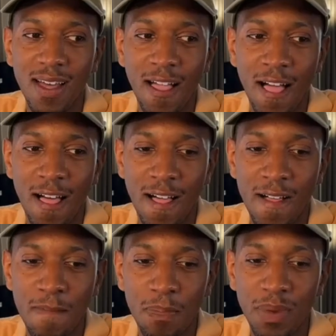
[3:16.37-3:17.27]

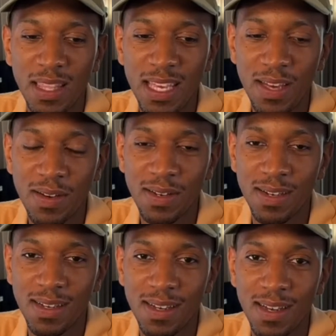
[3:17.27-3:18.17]
But then
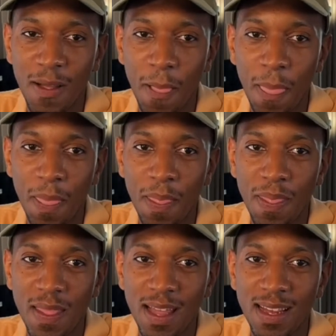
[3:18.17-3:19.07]

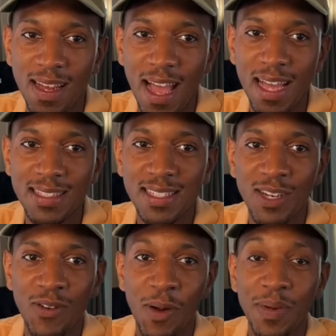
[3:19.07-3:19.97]
I took
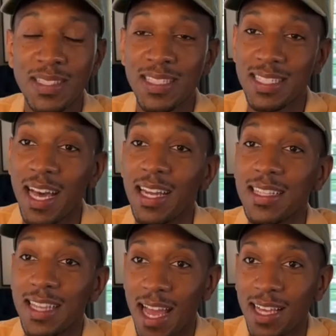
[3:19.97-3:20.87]
on a position out at the
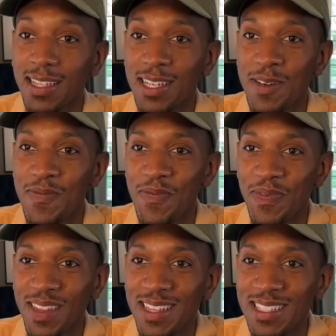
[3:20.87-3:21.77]
nightclub.
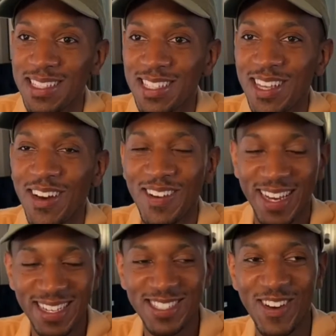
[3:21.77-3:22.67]

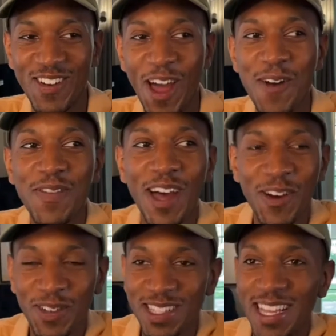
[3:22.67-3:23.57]
Okay, so now I'm down
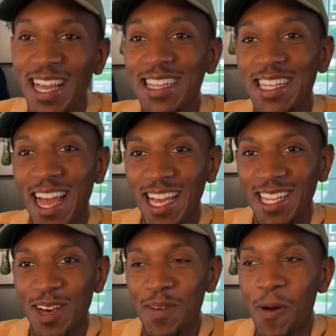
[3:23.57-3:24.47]
here at the
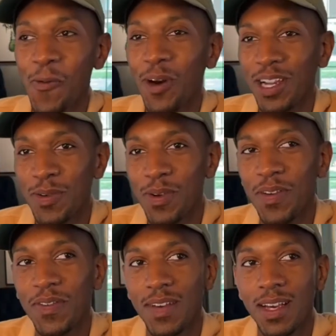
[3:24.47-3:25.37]
nightclub, and I'm working
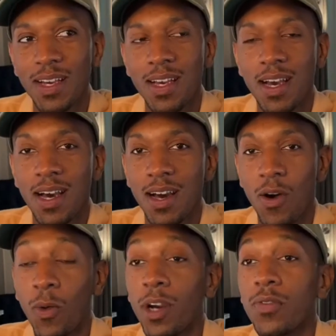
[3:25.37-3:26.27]

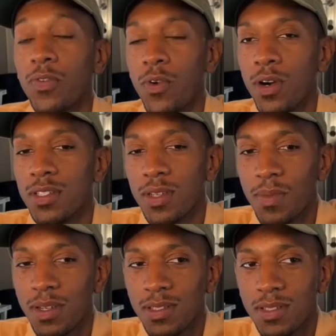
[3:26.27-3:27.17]
for some
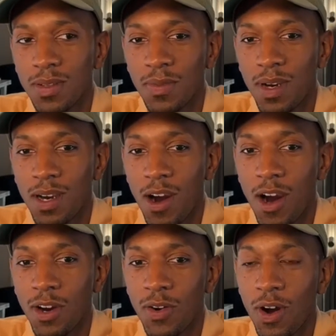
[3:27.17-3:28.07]

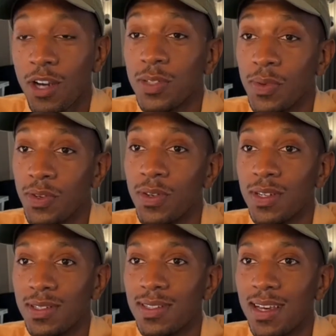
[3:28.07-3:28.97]
hardcore
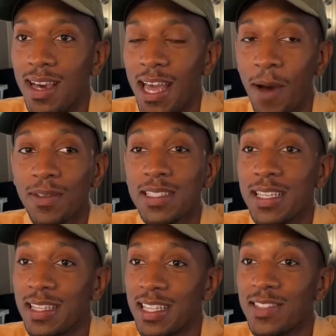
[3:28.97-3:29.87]
entrepreneurs. Yeah. And I was seeing
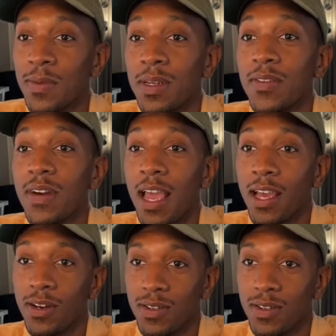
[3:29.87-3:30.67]
things from a different angle.